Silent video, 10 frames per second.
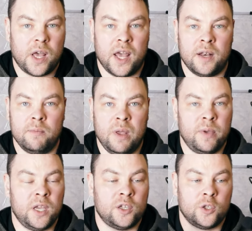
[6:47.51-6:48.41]
And
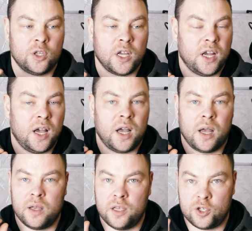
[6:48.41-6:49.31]
maybe it's not gonna
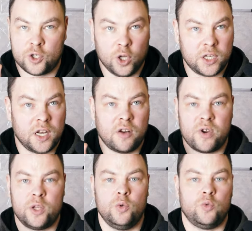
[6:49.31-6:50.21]

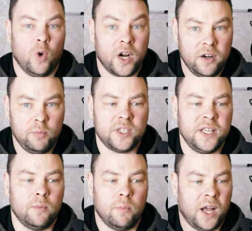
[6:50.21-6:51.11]
reduce
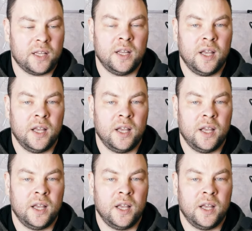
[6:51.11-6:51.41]
100%, but